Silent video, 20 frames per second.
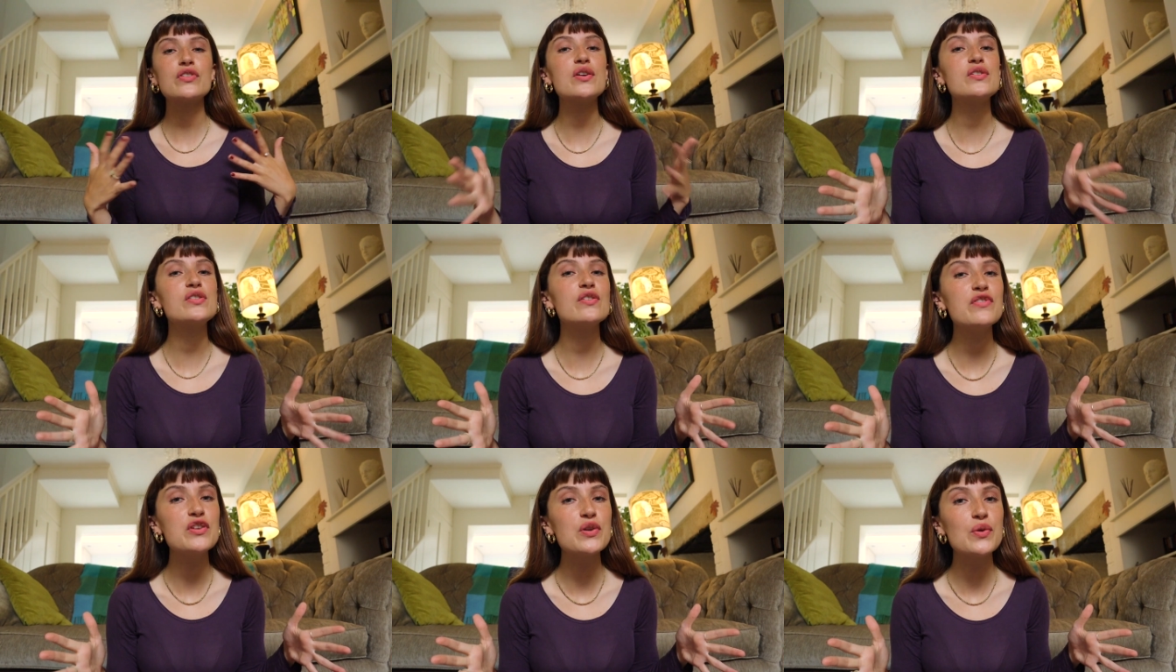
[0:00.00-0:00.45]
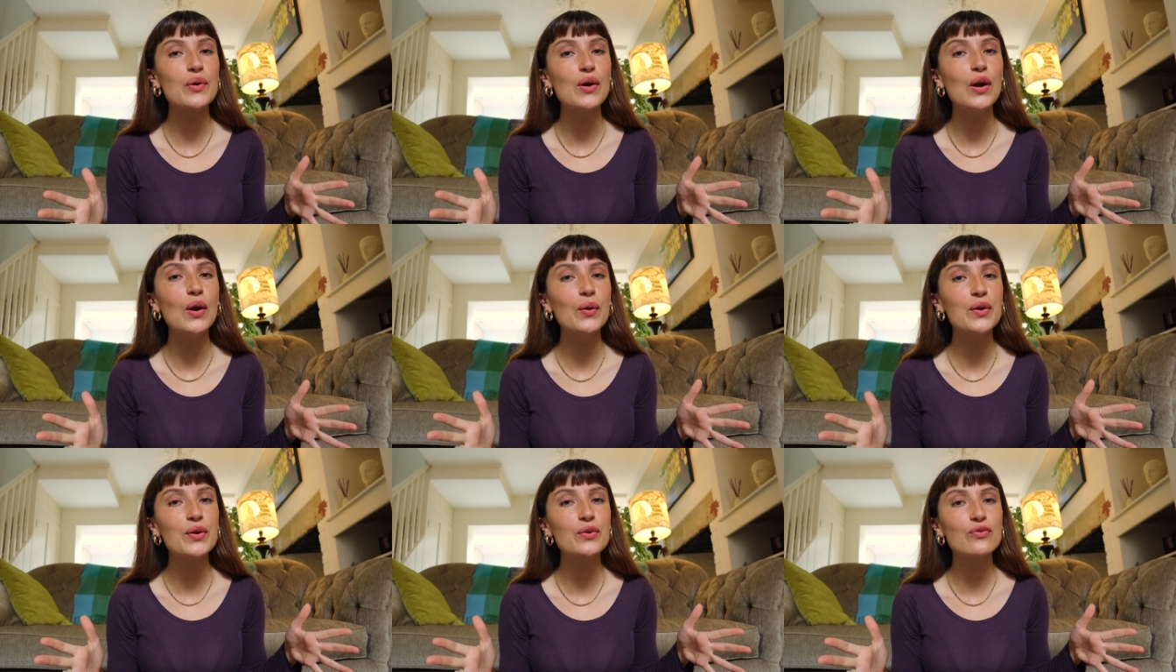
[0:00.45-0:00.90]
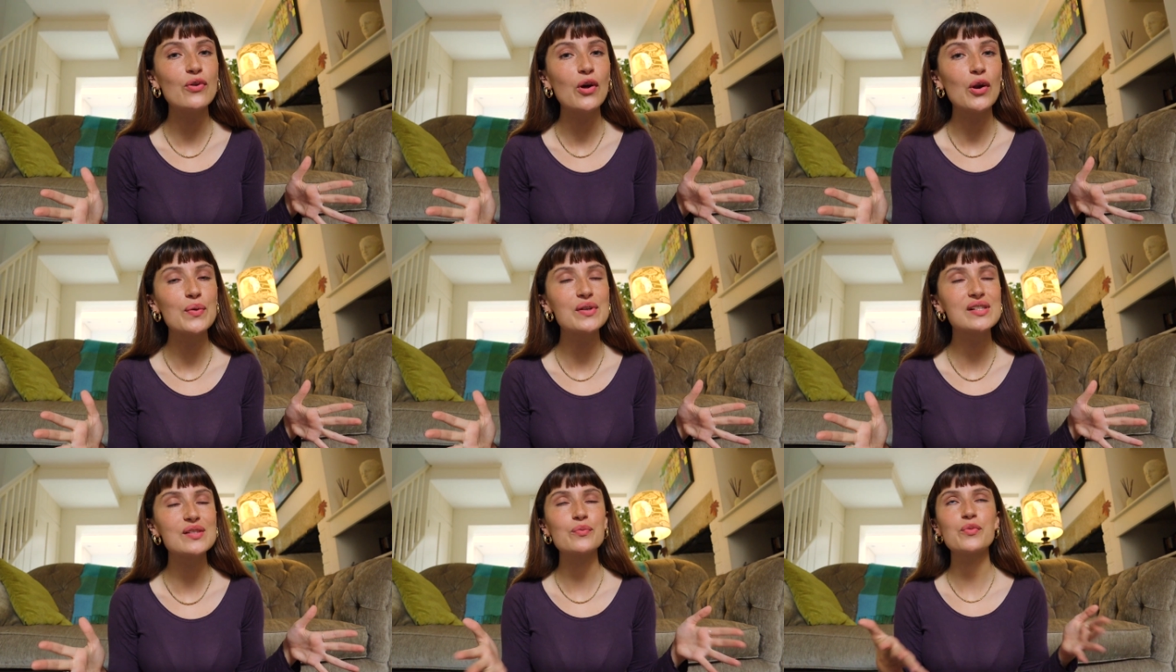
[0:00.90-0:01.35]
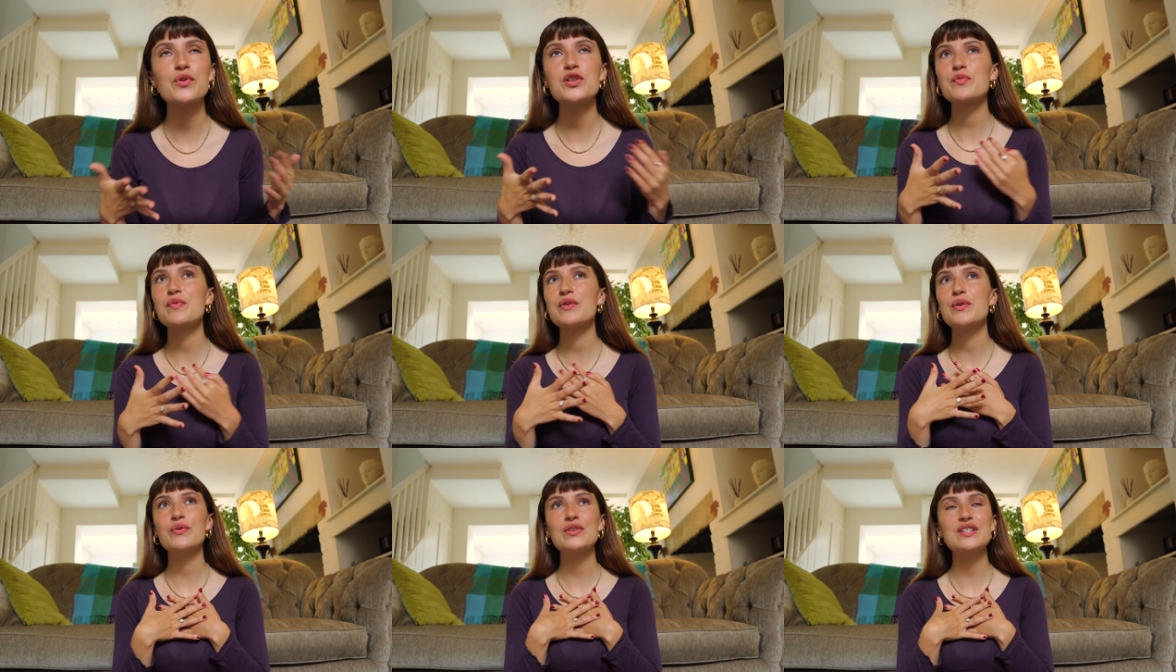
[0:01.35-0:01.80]
those of you who are loyal followers and
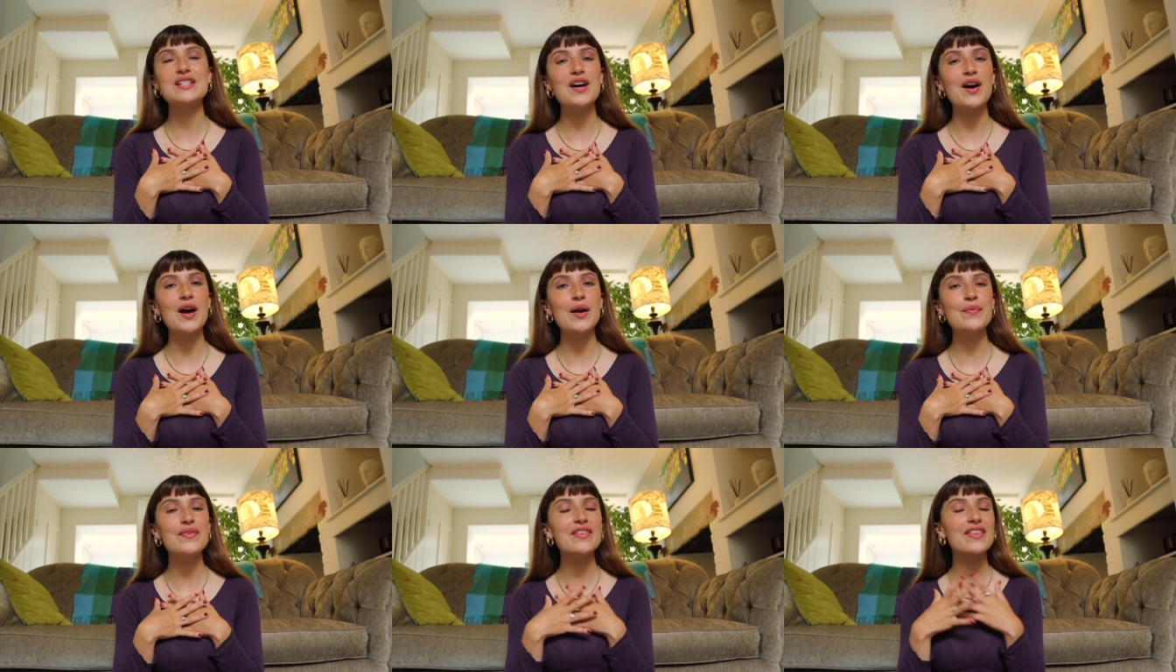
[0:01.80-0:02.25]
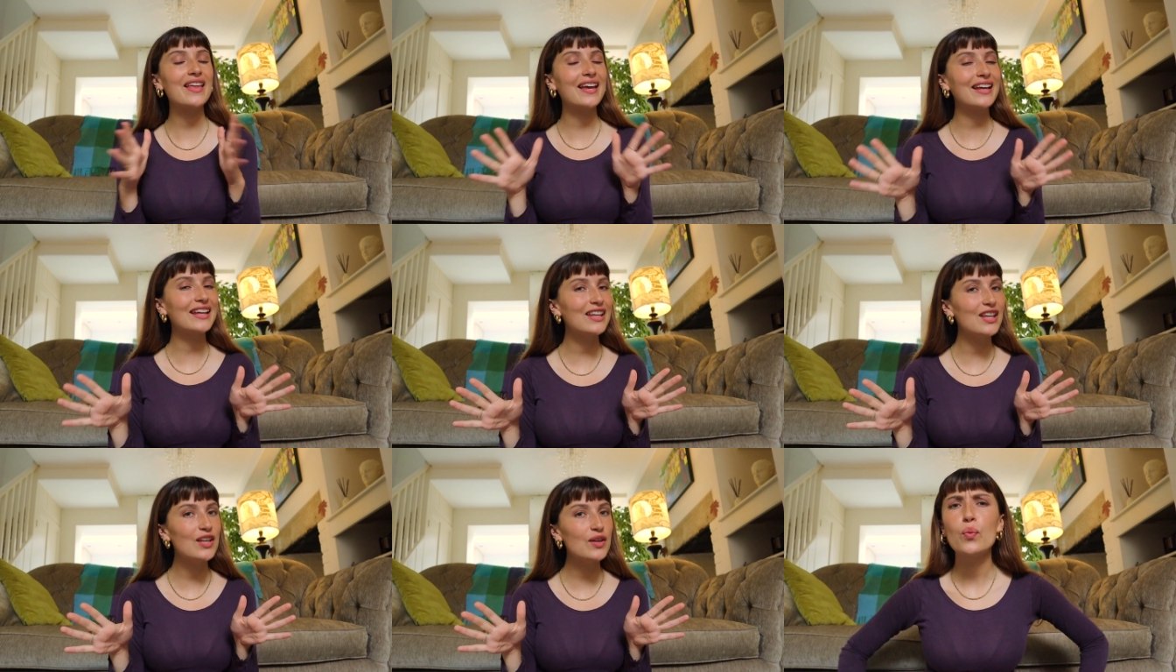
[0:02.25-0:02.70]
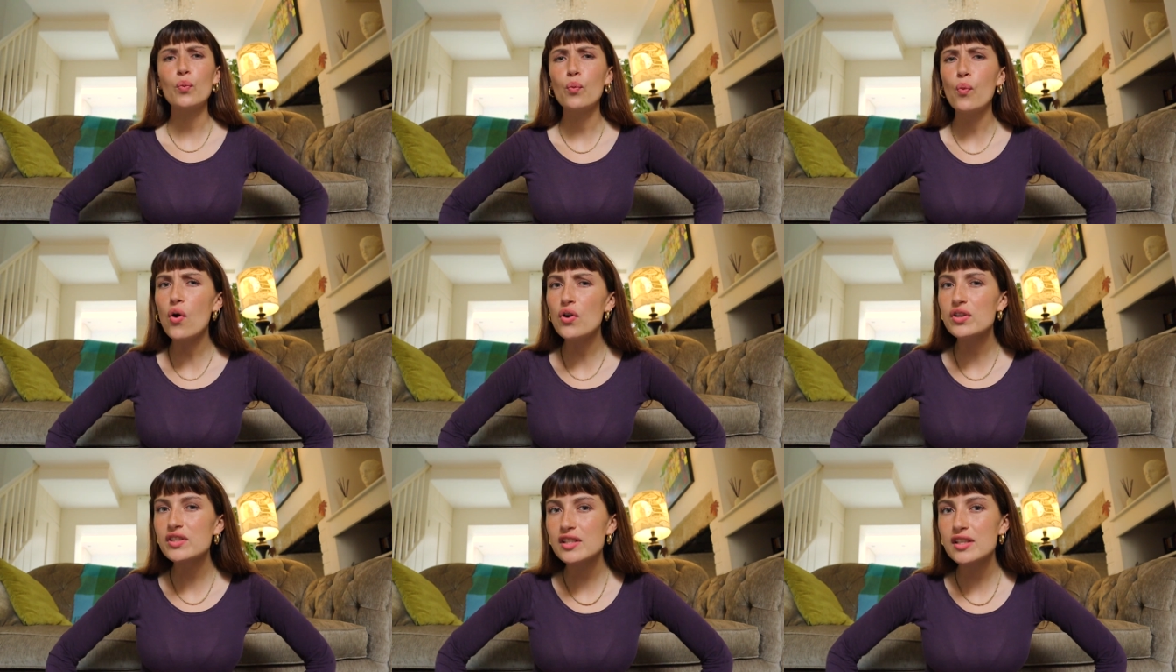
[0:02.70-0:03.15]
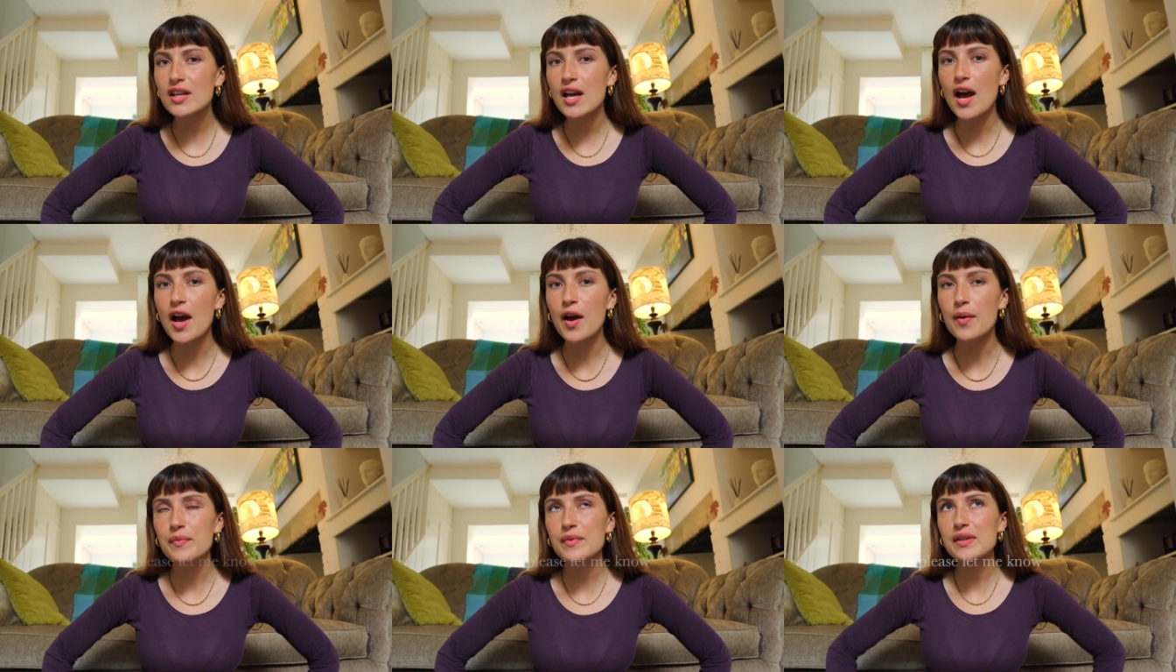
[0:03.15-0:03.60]
watch me all the time, thank you. What
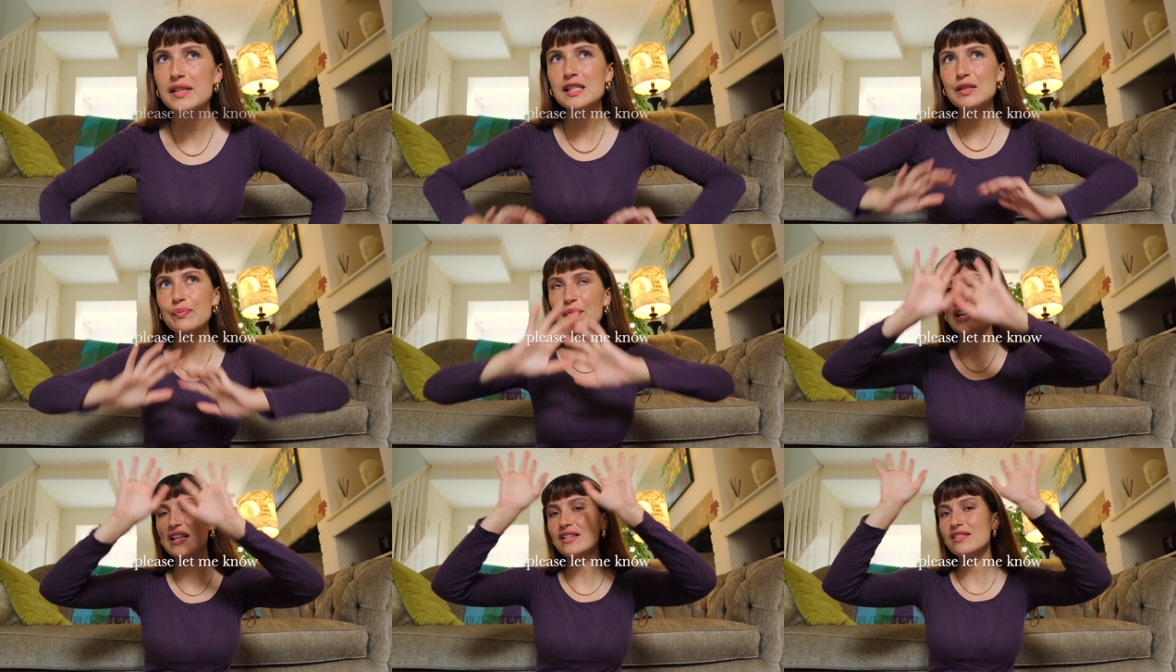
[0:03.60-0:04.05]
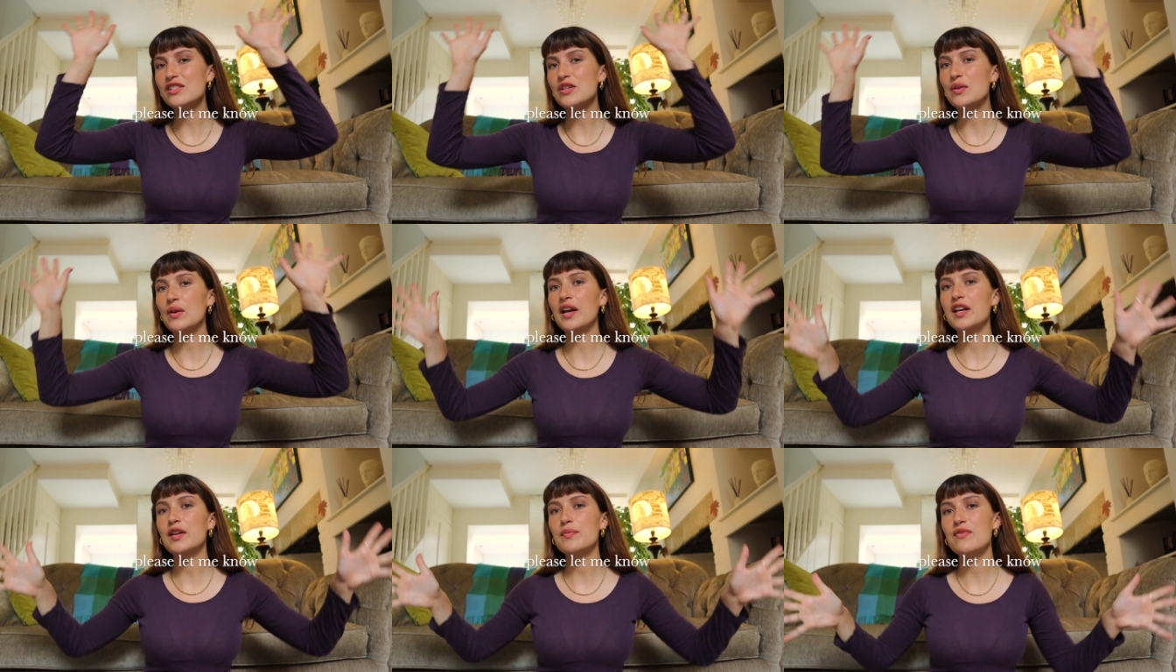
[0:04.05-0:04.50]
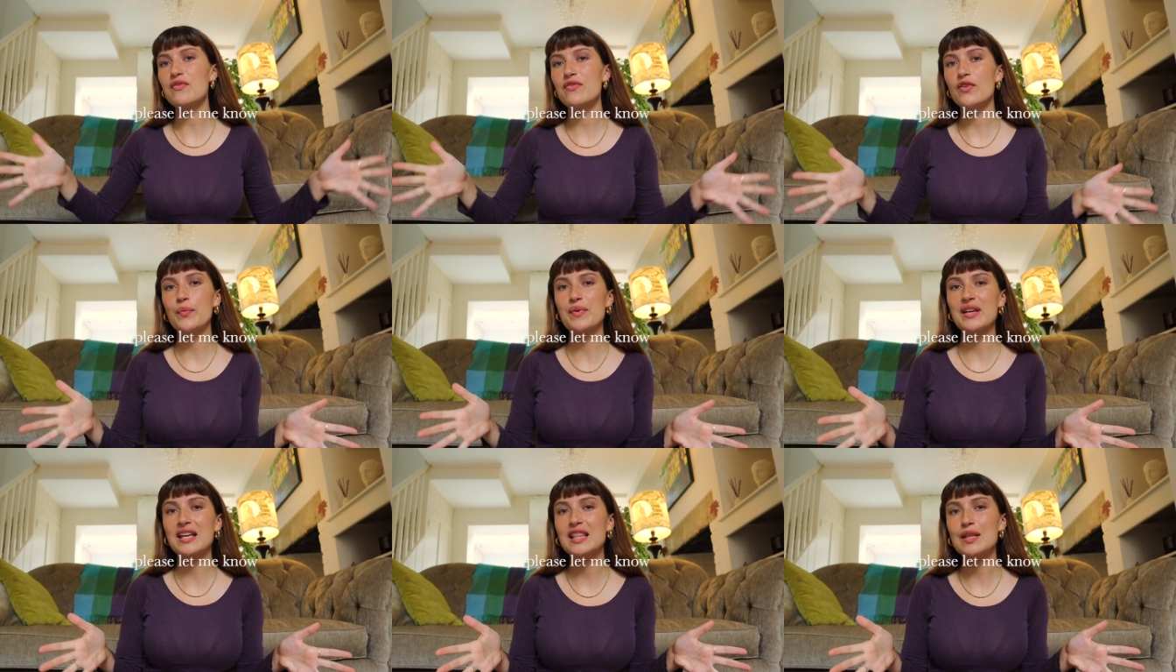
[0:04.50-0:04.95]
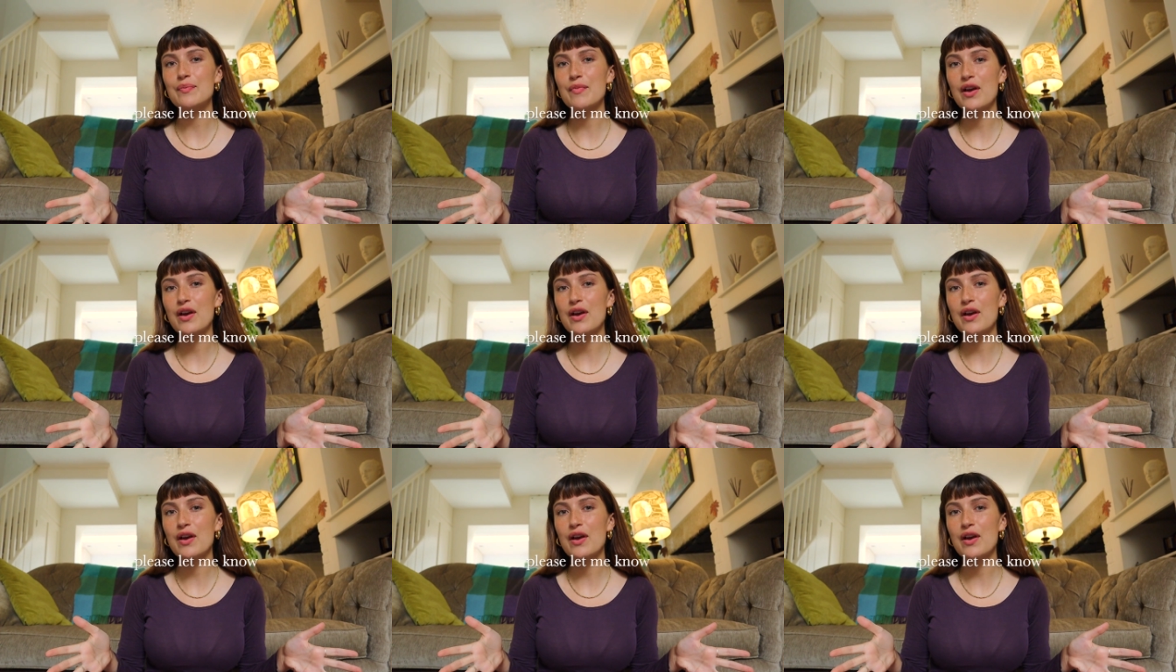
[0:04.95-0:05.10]
space do you like me filming in the